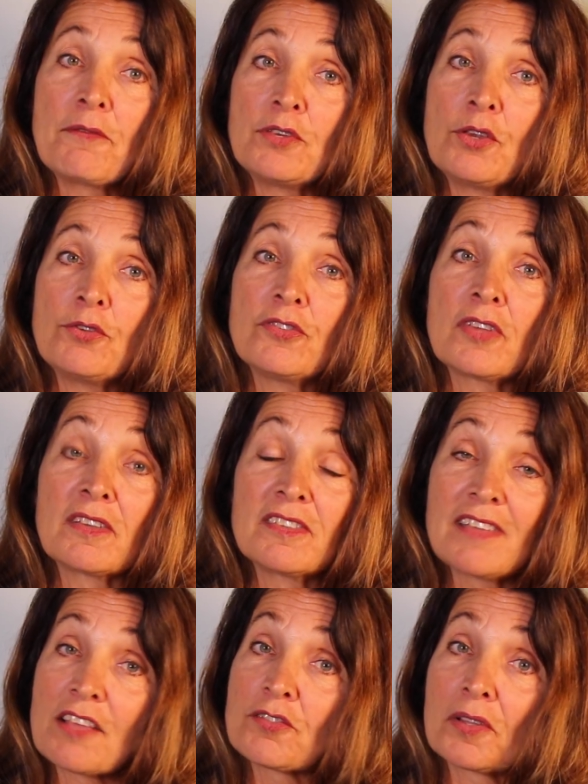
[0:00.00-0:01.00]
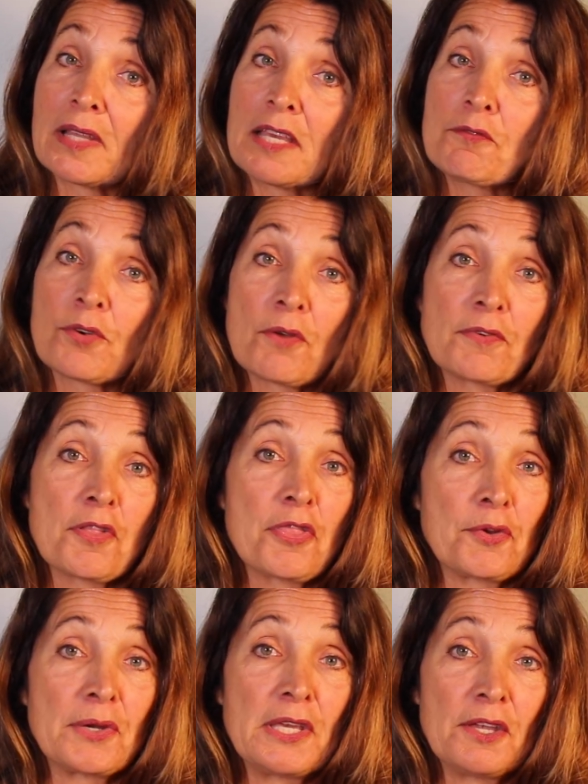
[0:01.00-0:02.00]
have used successfully for over
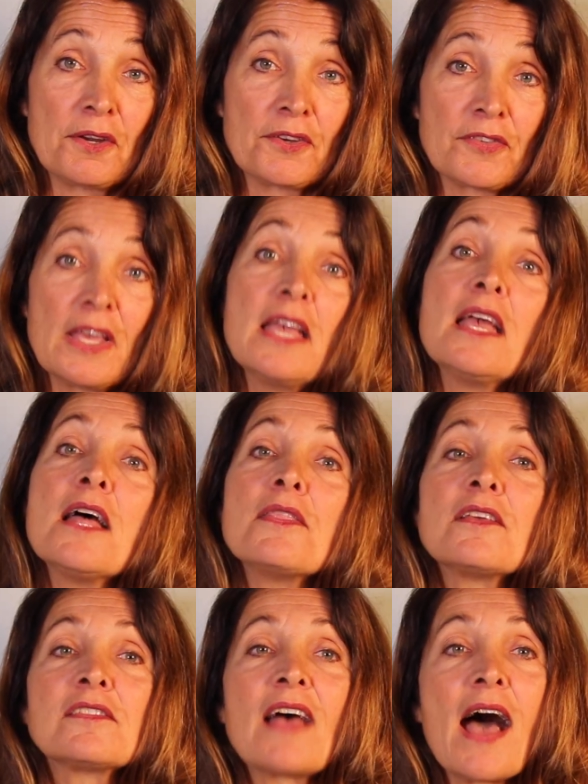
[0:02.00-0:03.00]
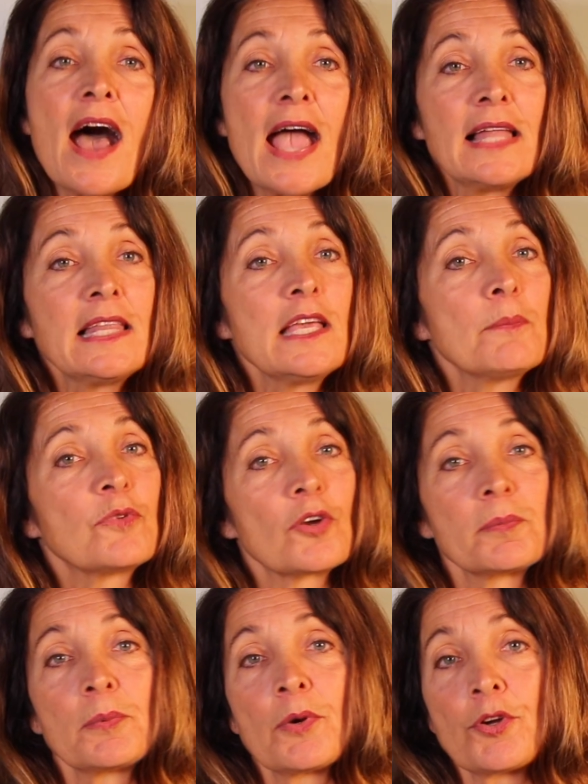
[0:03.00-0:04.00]
30 years. This highly
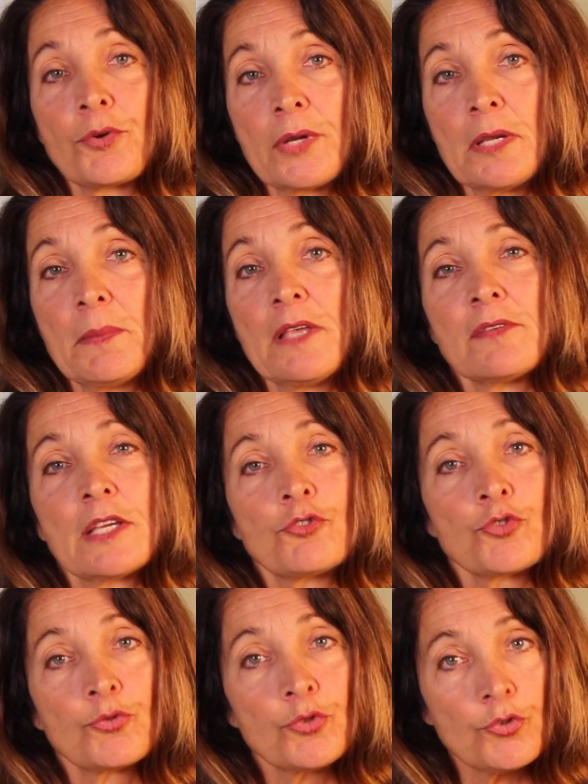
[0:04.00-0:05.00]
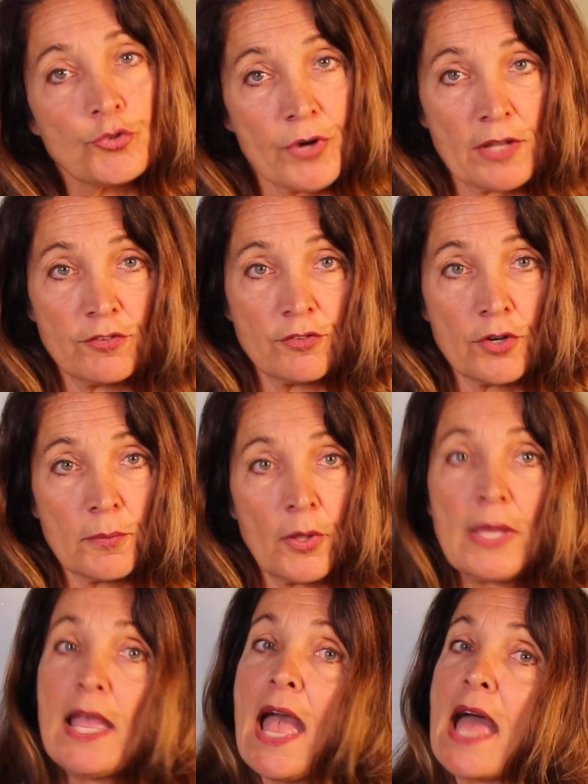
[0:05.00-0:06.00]
absorbable cream is a true
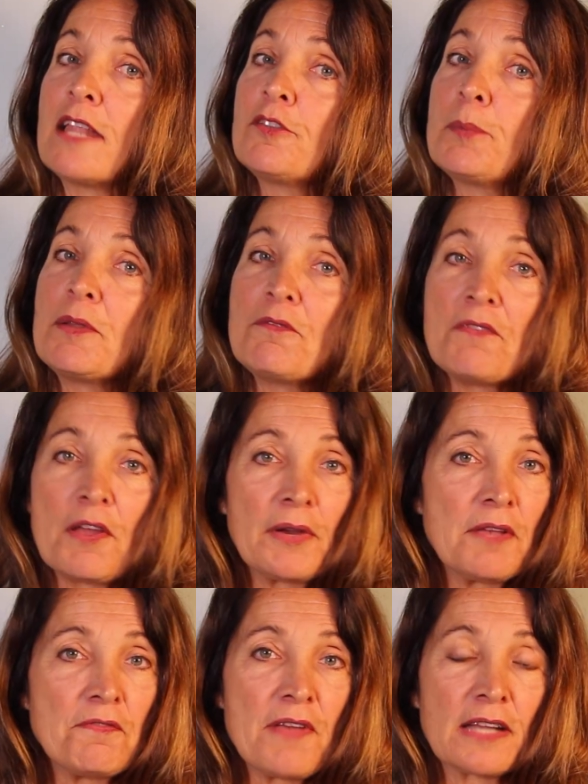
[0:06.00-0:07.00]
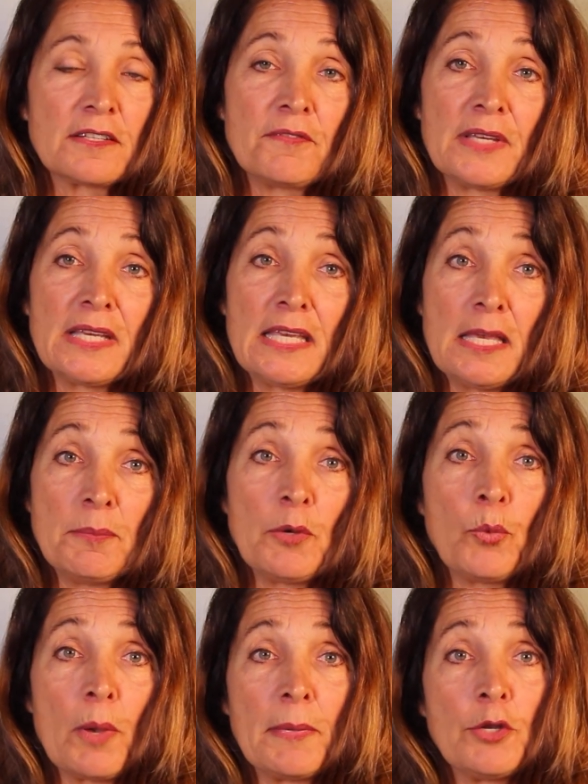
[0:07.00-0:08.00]
transdermal and has been very effective in
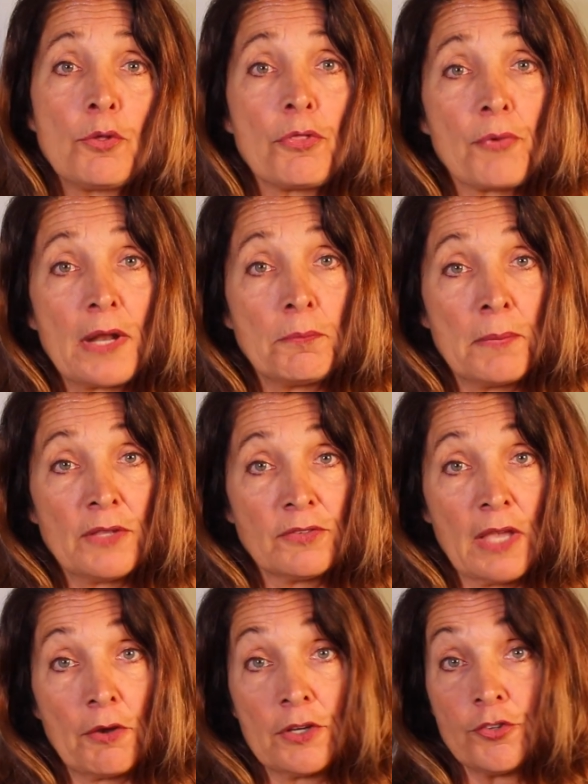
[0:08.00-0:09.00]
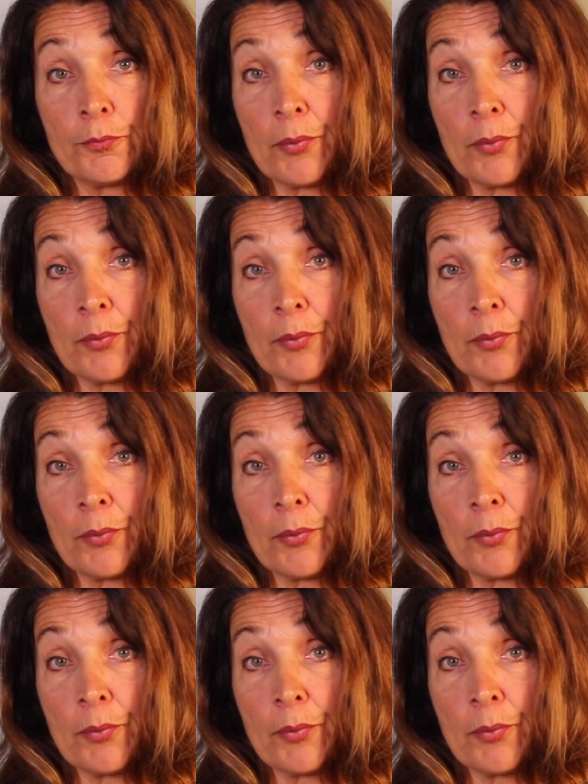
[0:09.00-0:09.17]
keeping women who threaten miscarriage